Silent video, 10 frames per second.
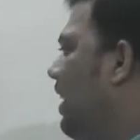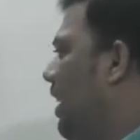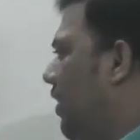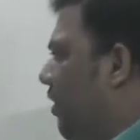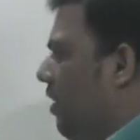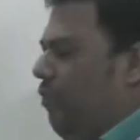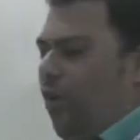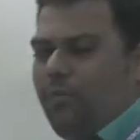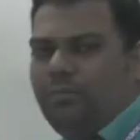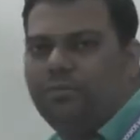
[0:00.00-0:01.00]
liquid
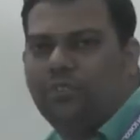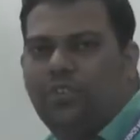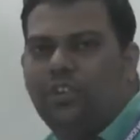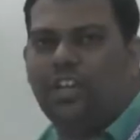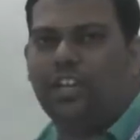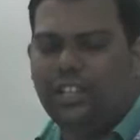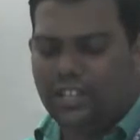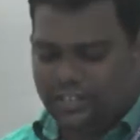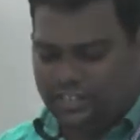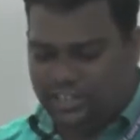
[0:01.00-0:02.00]
form. Okay,
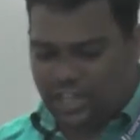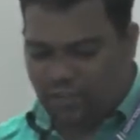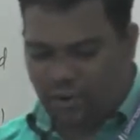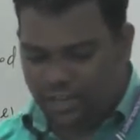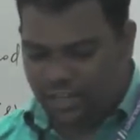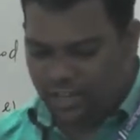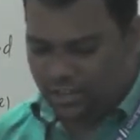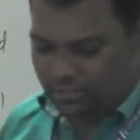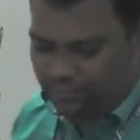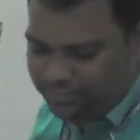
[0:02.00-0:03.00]
these are what
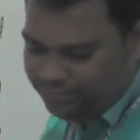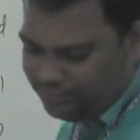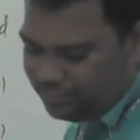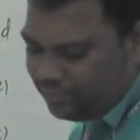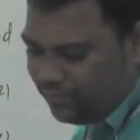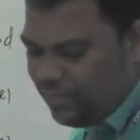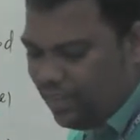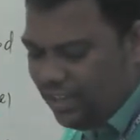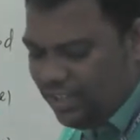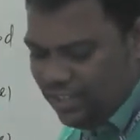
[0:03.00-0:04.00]
here?
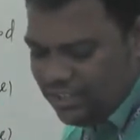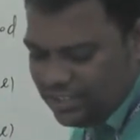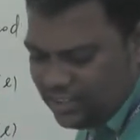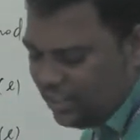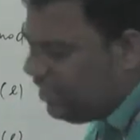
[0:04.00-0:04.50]
Yes,